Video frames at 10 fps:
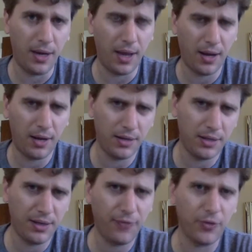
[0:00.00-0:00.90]
And the
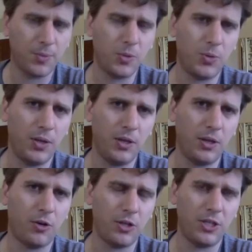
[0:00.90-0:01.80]
difference between the
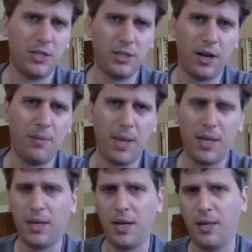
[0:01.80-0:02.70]
critique that I'm
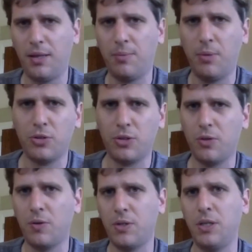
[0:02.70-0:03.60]
making, and I think most of the
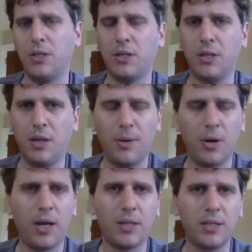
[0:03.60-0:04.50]
critiques on the
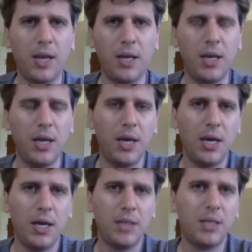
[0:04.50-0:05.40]
Democratic side,
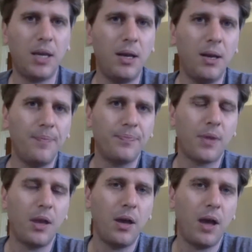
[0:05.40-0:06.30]
is that
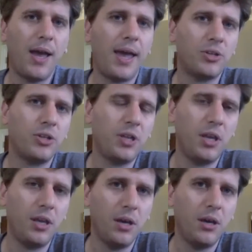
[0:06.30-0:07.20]
I actually